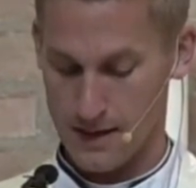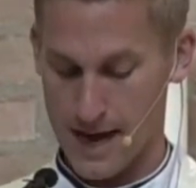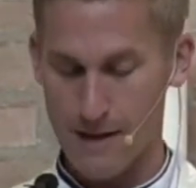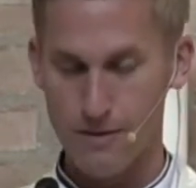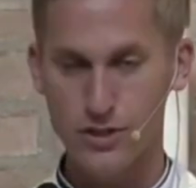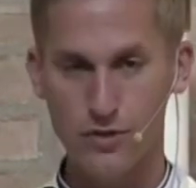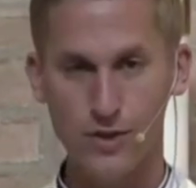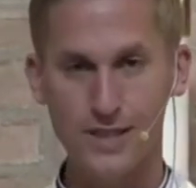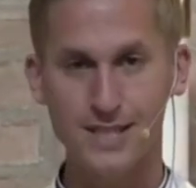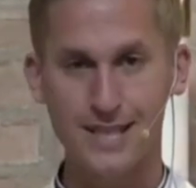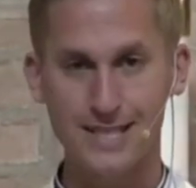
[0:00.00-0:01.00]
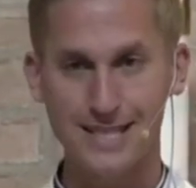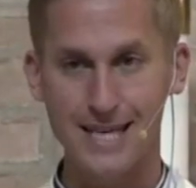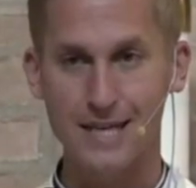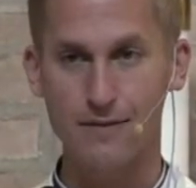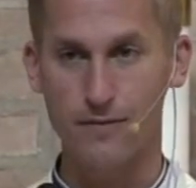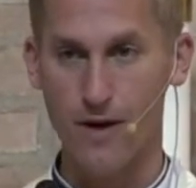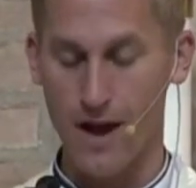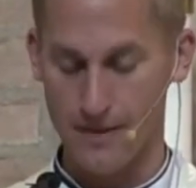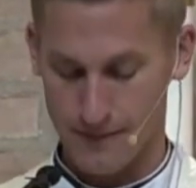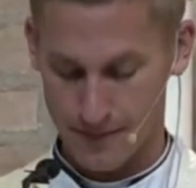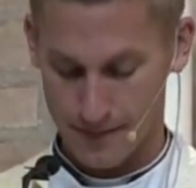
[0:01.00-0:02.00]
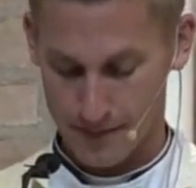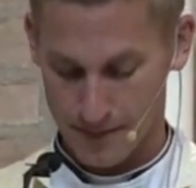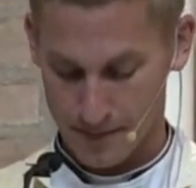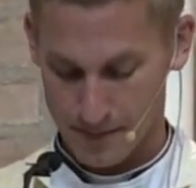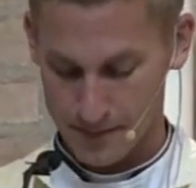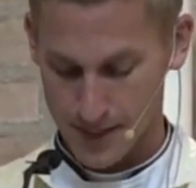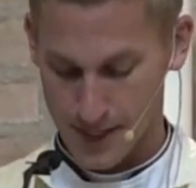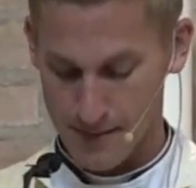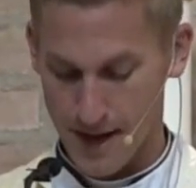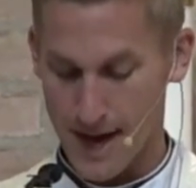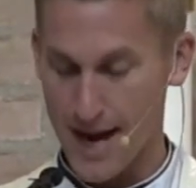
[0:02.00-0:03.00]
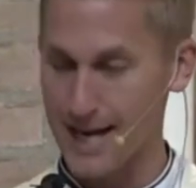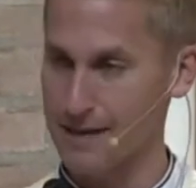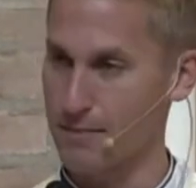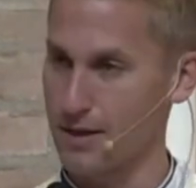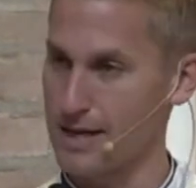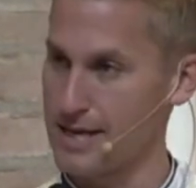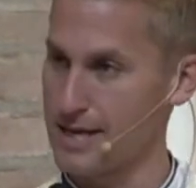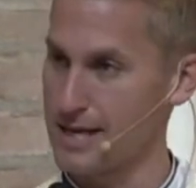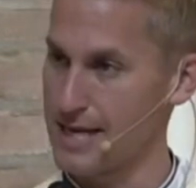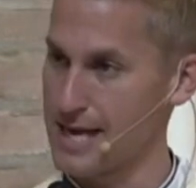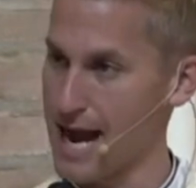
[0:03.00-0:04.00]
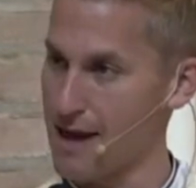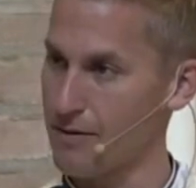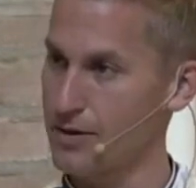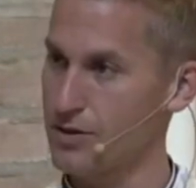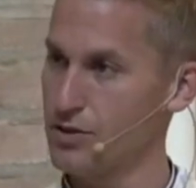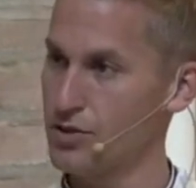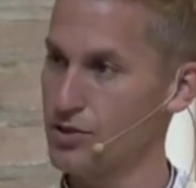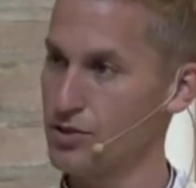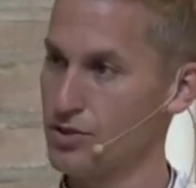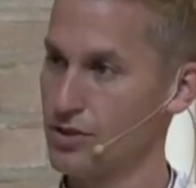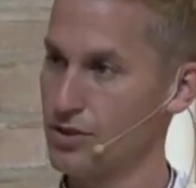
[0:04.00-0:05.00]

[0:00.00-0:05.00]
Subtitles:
Knowledge and reason is needed for us to come out of hiding, but knowledge